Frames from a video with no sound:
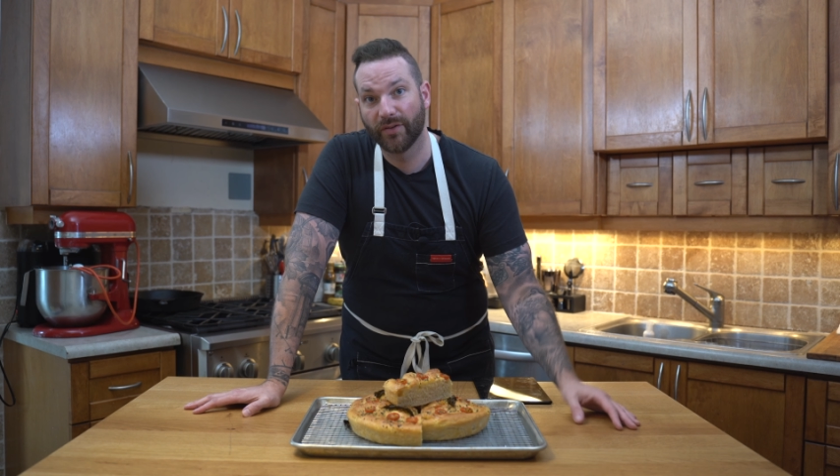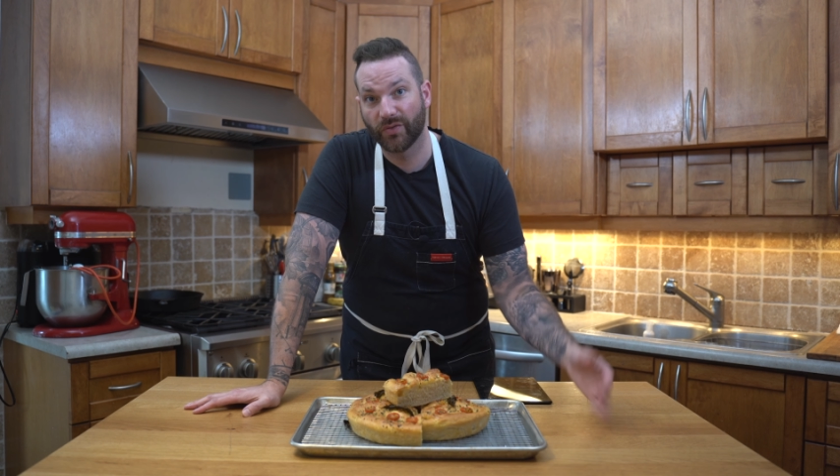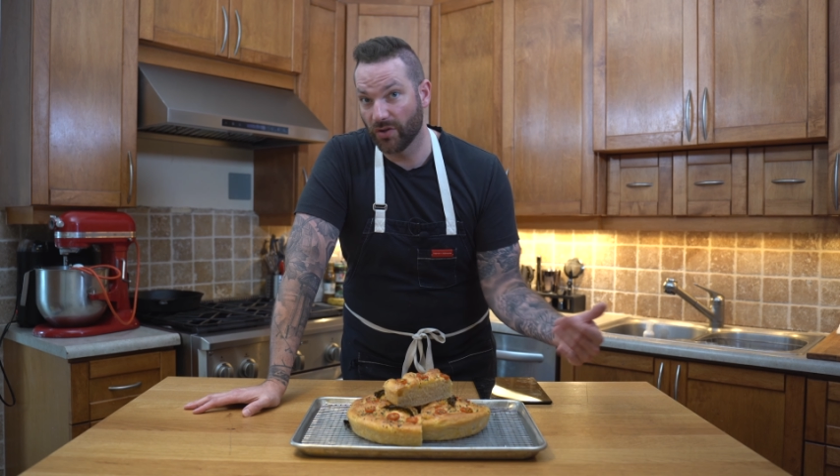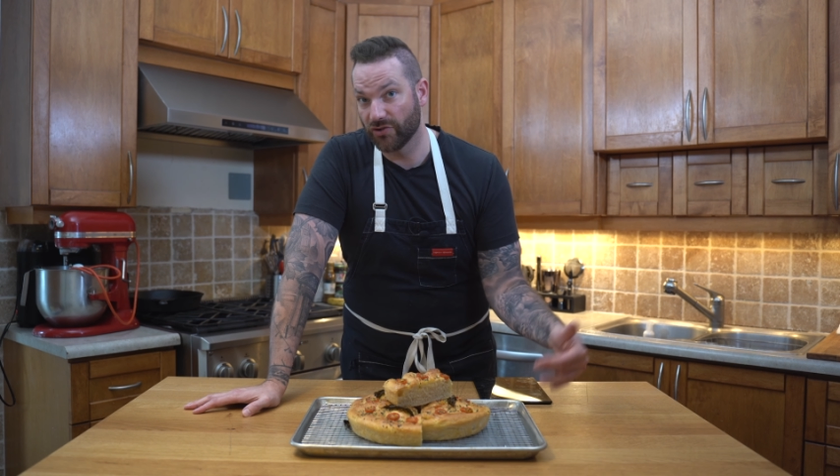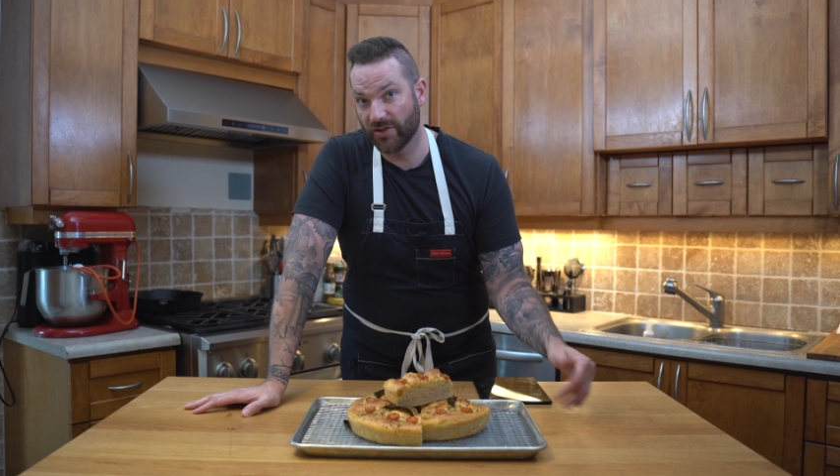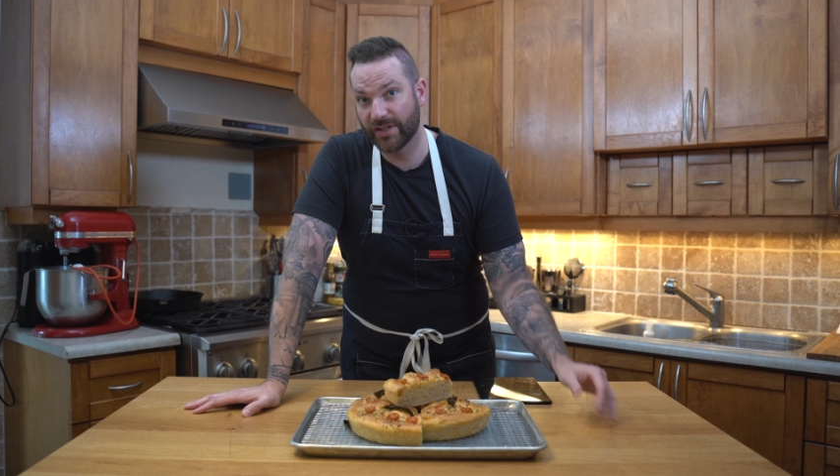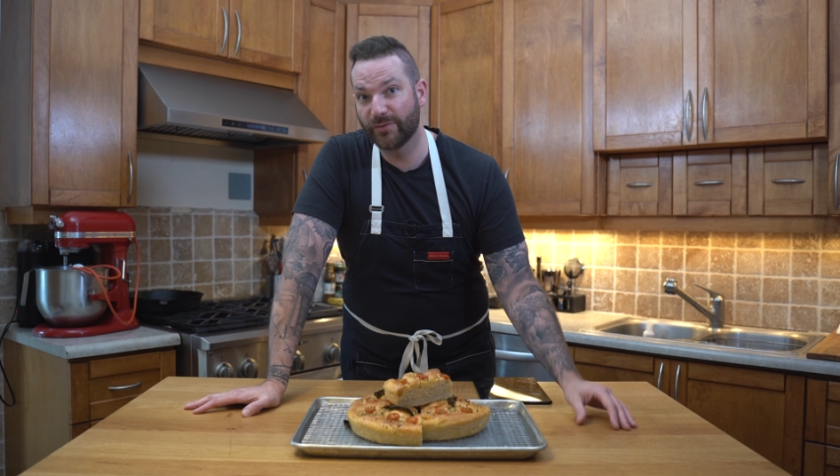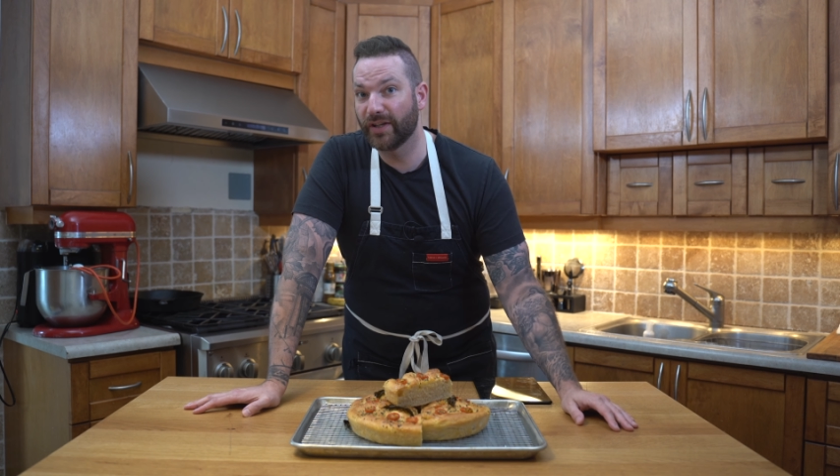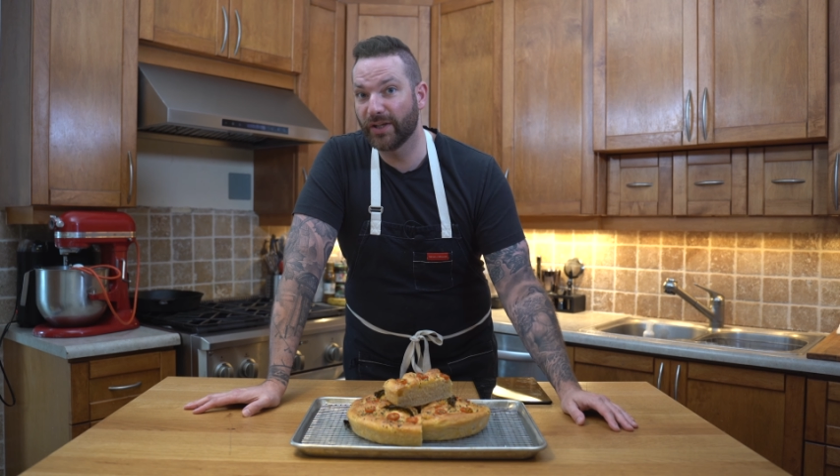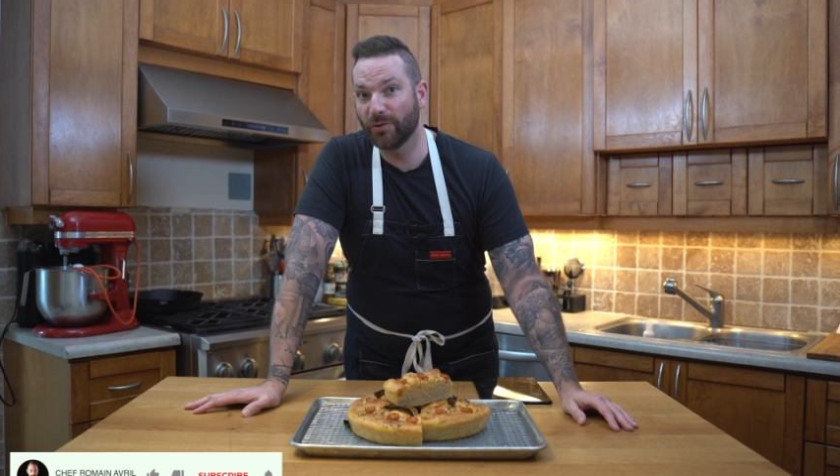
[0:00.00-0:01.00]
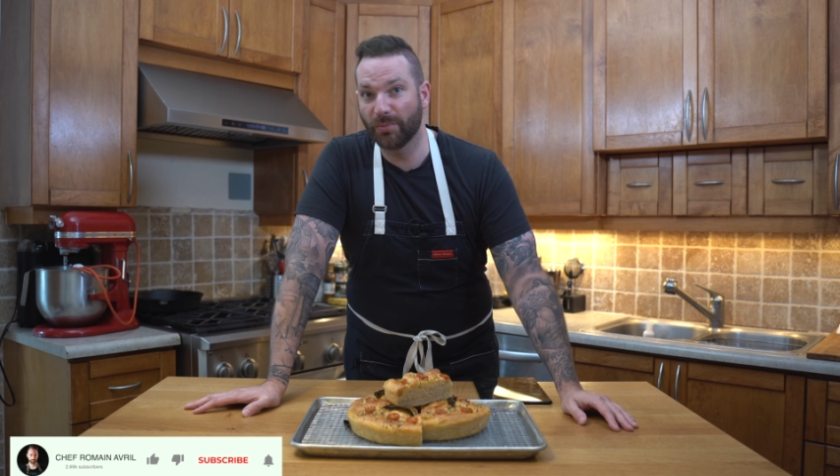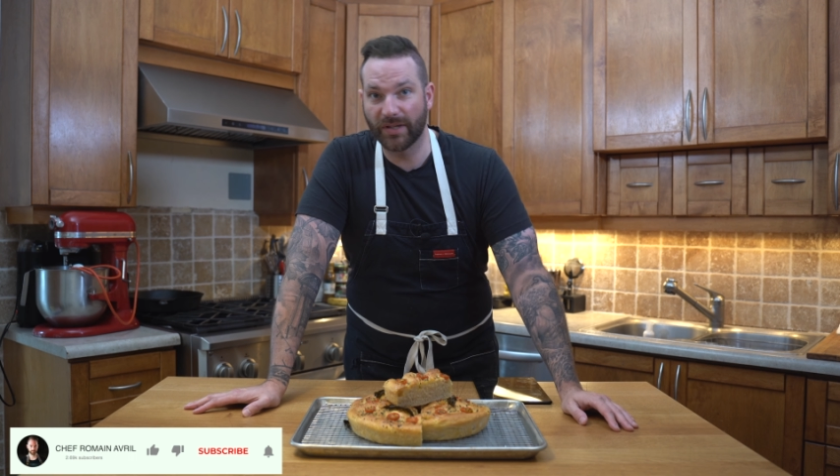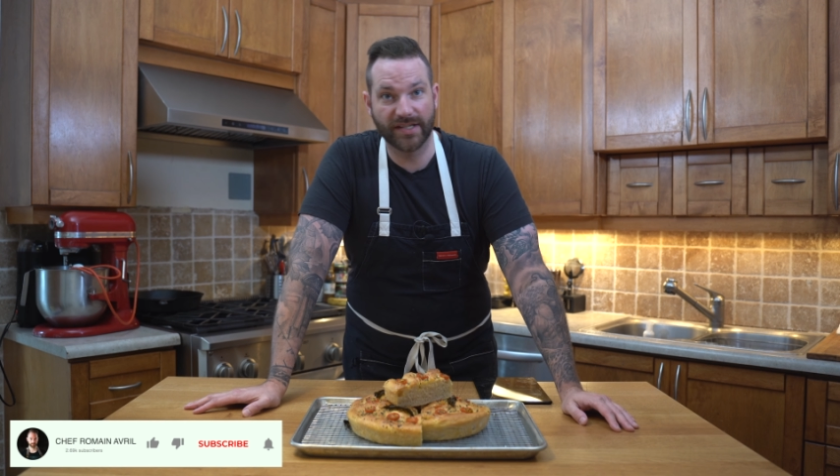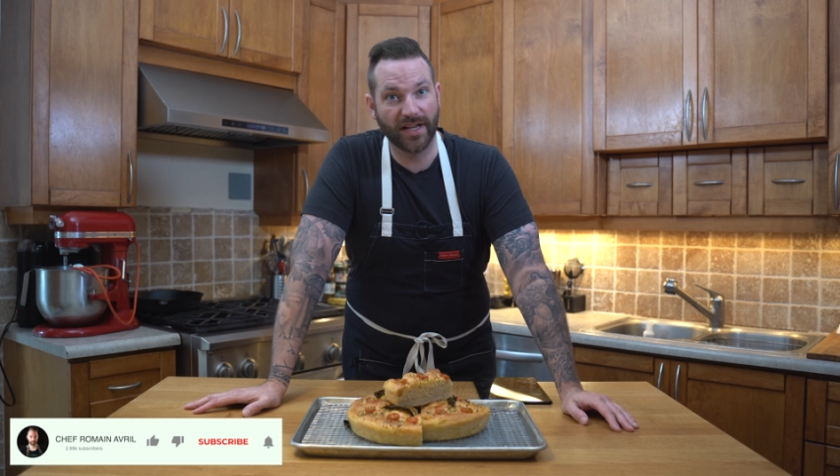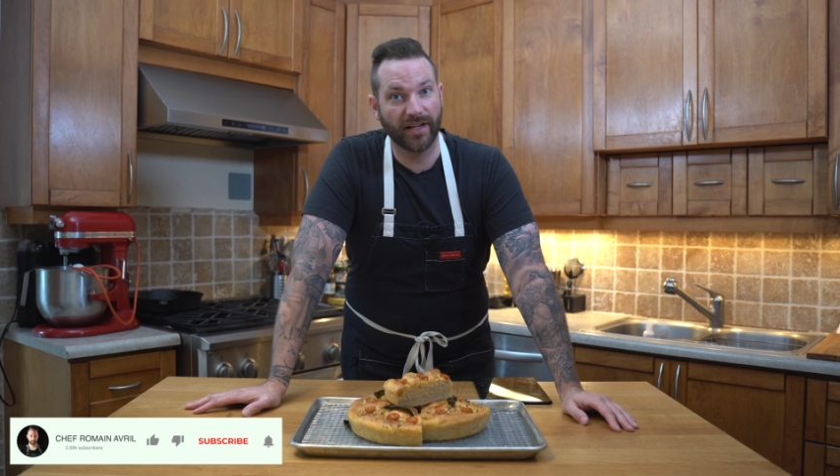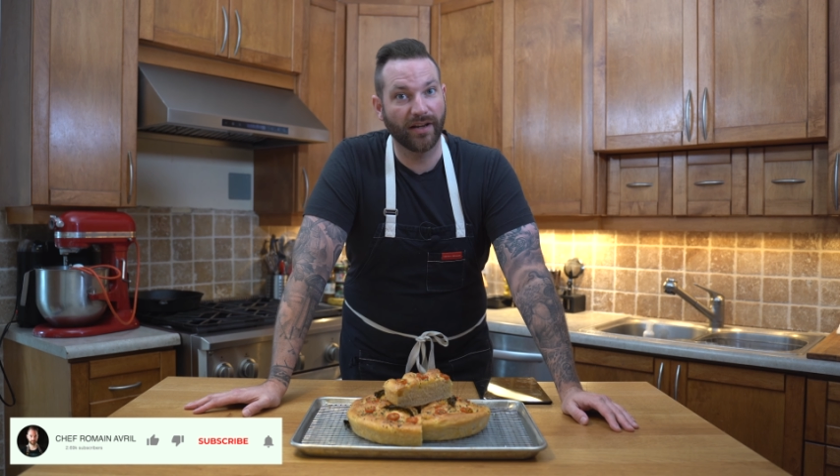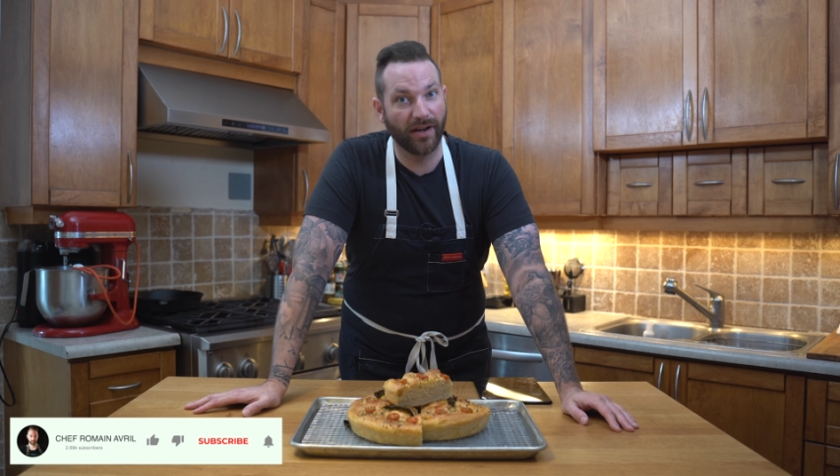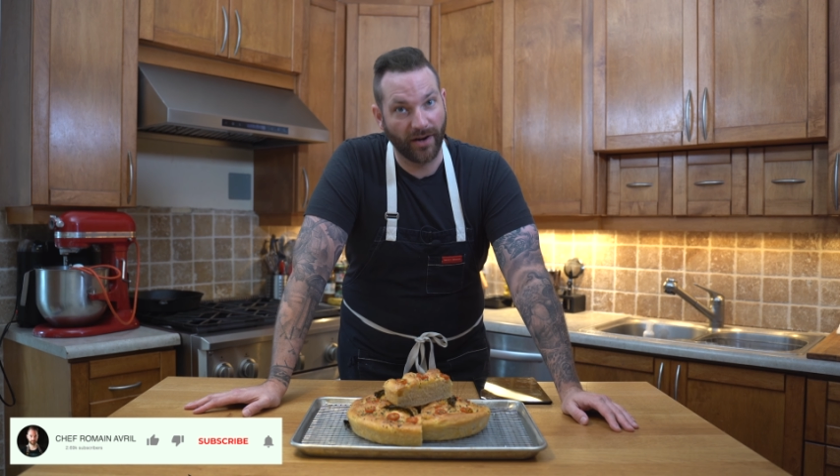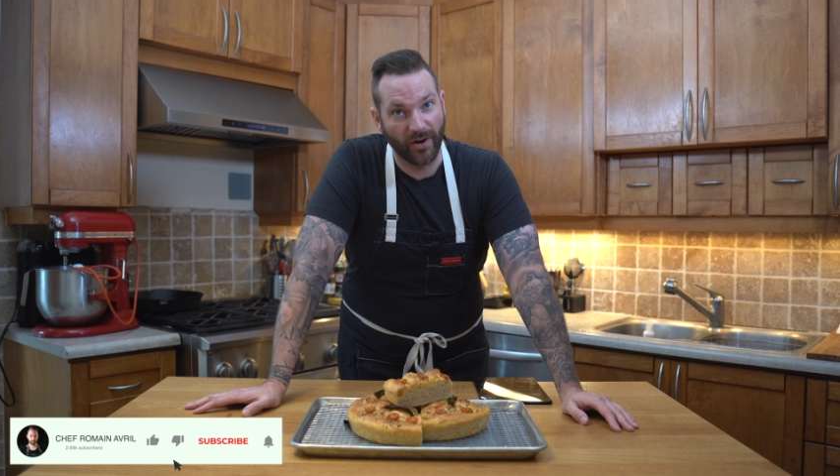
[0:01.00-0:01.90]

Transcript: If you enjoyed this video, please like,